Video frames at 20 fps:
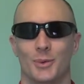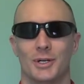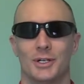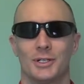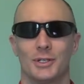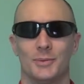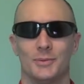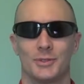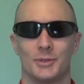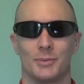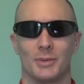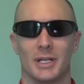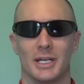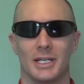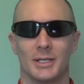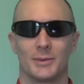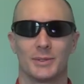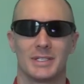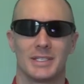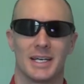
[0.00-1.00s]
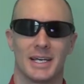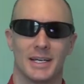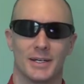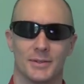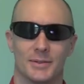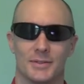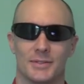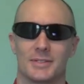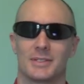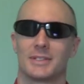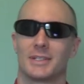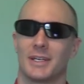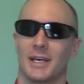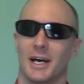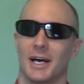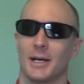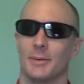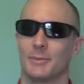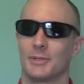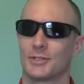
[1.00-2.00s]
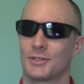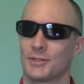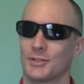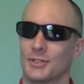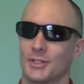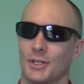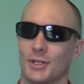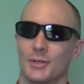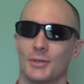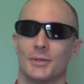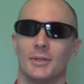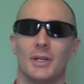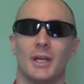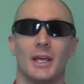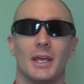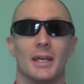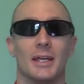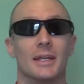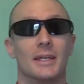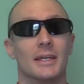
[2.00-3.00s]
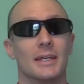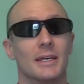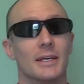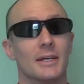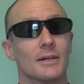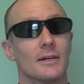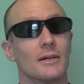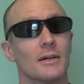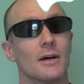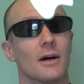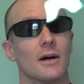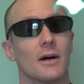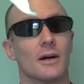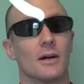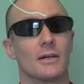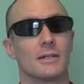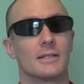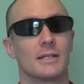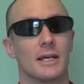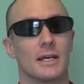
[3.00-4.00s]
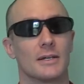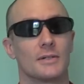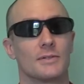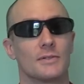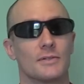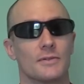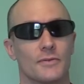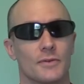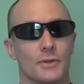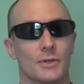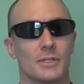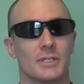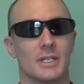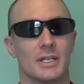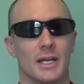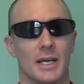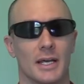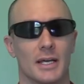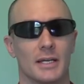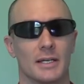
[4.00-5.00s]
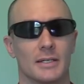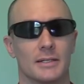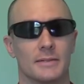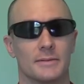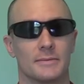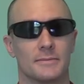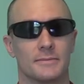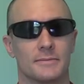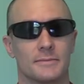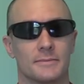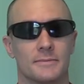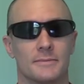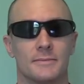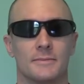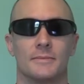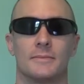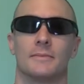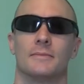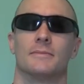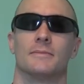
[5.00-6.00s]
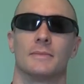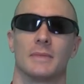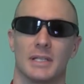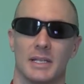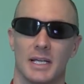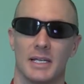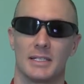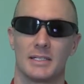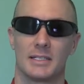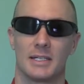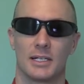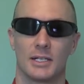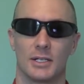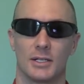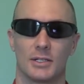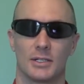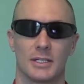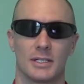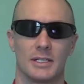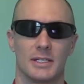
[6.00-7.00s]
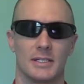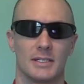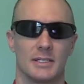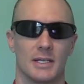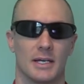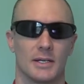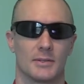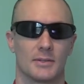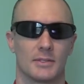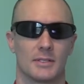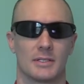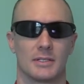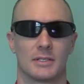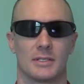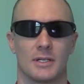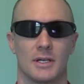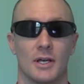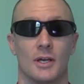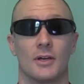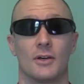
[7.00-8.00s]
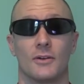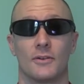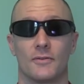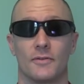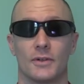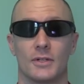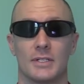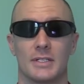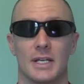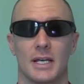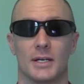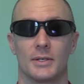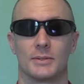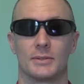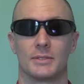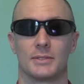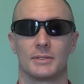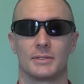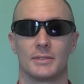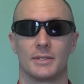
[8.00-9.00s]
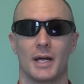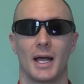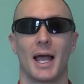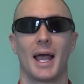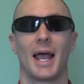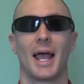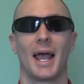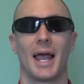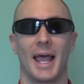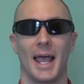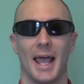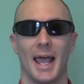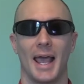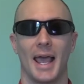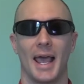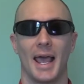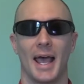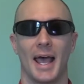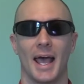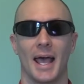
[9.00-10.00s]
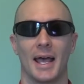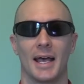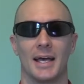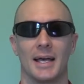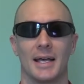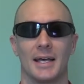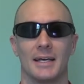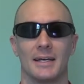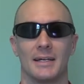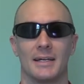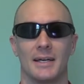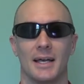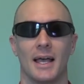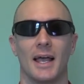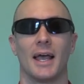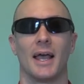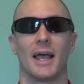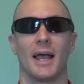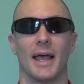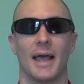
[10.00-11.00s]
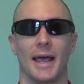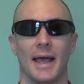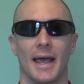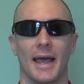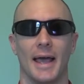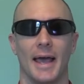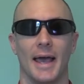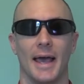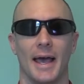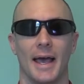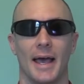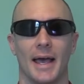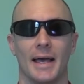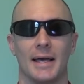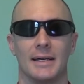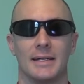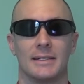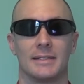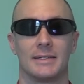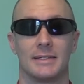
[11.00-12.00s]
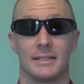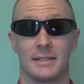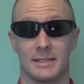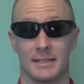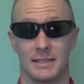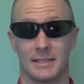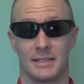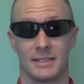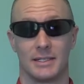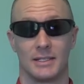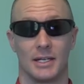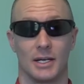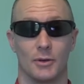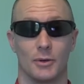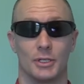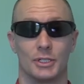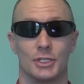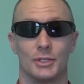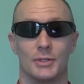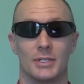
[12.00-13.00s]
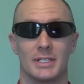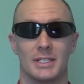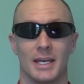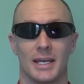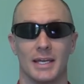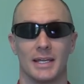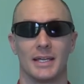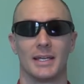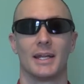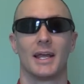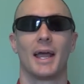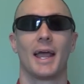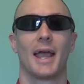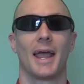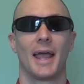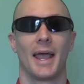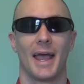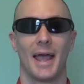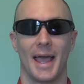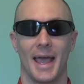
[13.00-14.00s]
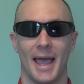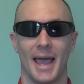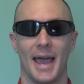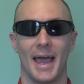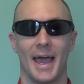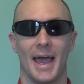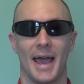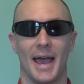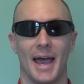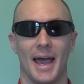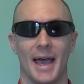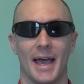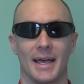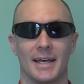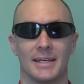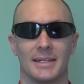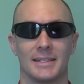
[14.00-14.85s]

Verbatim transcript: Welcome to Playing with Sounds. I'm Mr. Stone, and here are our sounds for today. Let's take a look at these sounds. First sound, ah, ah. Now I want you to say ah,